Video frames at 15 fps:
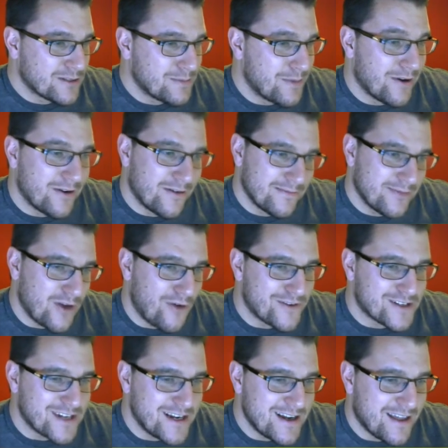but
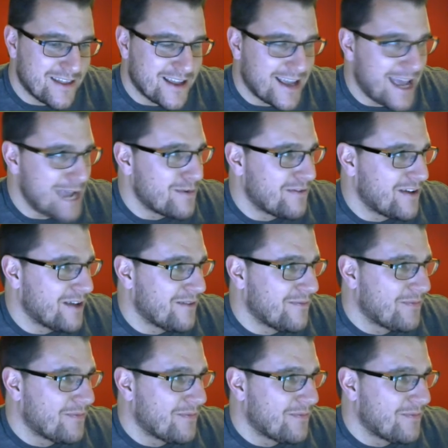obviously nothing came of it.